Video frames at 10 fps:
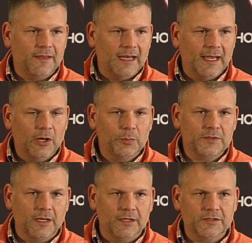that
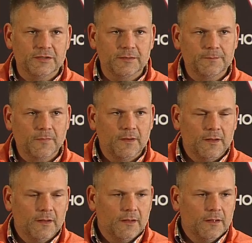helped us
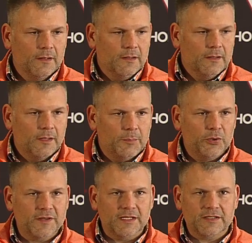
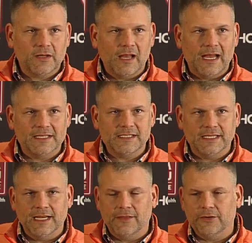put this class
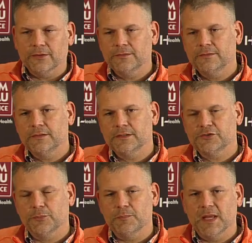together. A
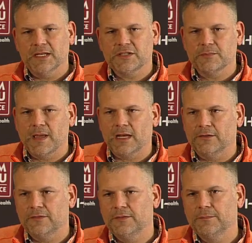tremendous amount
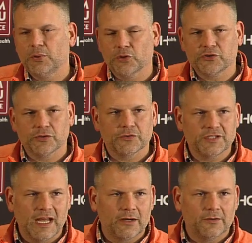of personal
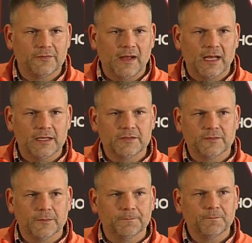sacrifice,
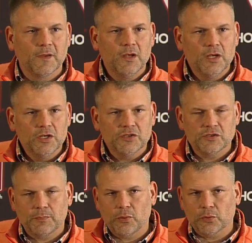from
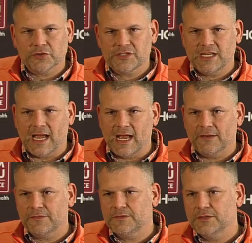support
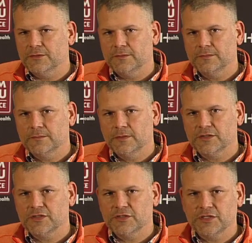staff to
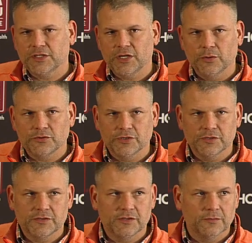assistant
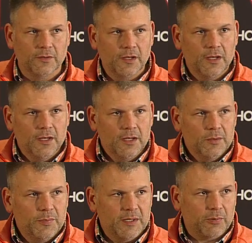coaches to
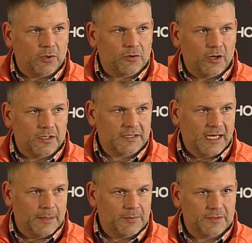people across
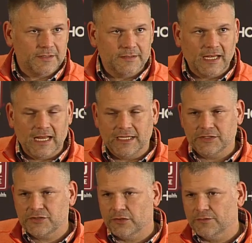campus and dining
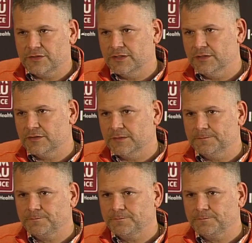services,